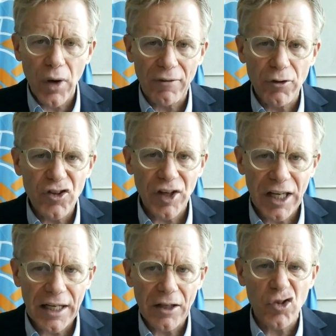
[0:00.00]
have we
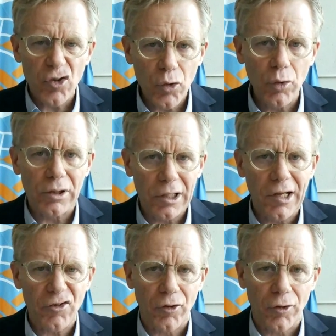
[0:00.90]
seen any school
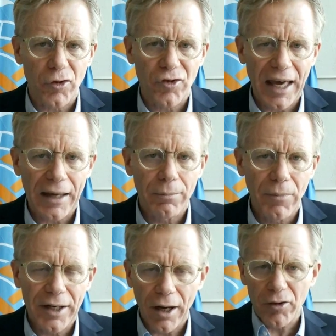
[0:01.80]
clusters that
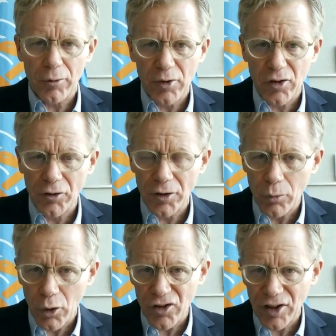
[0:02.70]
might either result
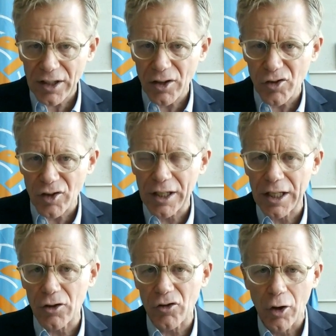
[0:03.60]
in more sickness in
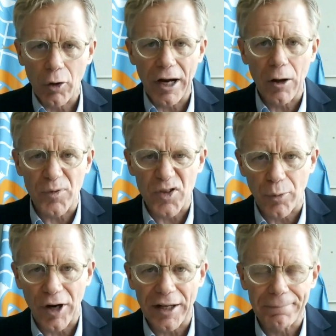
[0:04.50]
kids or help
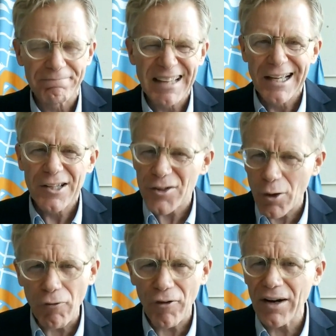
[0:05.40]
spread it?
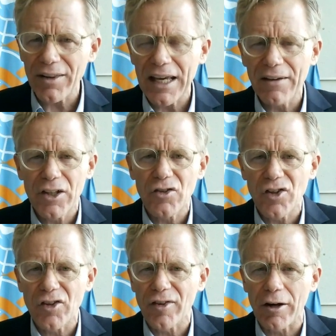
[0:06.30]
So far, the
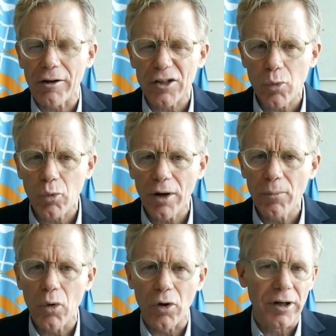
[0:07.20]
evidence isn't there. And it's one
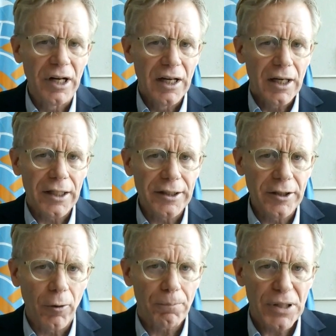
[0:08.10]
more
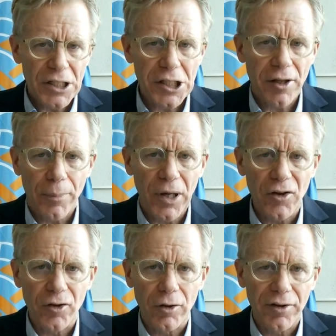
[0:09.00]
piece of the
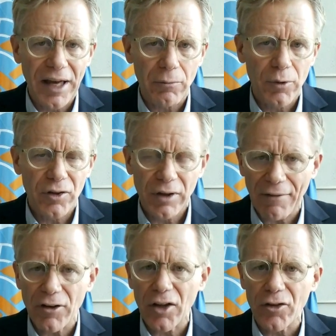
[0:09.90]
puzzle that we
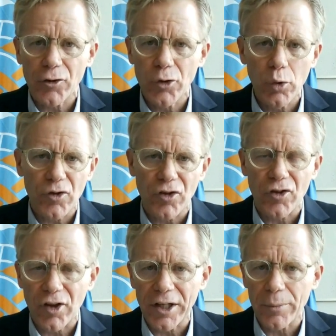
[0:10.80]
haven't got the tools to
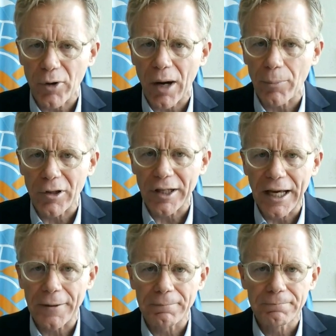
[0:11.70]
study properly
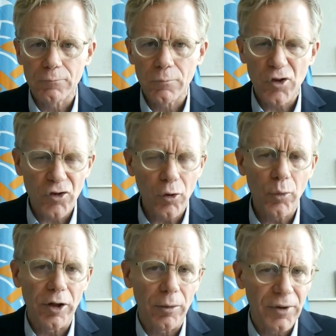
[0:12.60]
yet. We soon
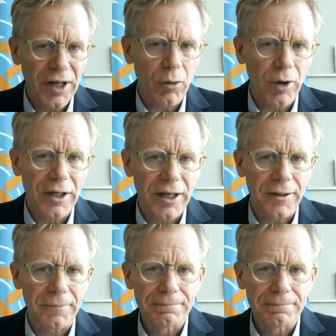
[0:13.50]
will, but not quite yet.